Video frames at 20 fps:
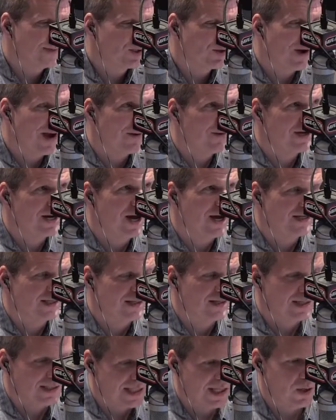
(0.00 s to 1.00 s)
So I went on to
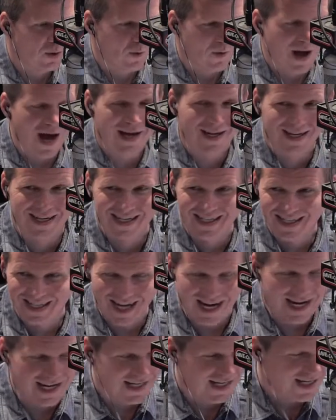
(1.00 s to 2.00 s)
this little erotica
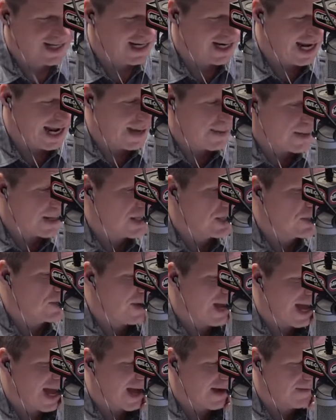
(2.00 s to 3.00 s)
site, and they do
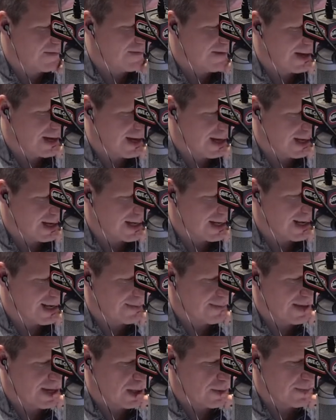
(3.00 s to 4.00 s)
have uh, gay
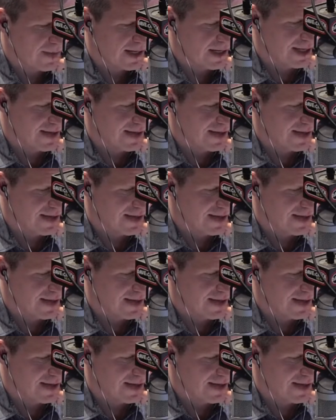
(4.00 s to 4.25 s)
male, men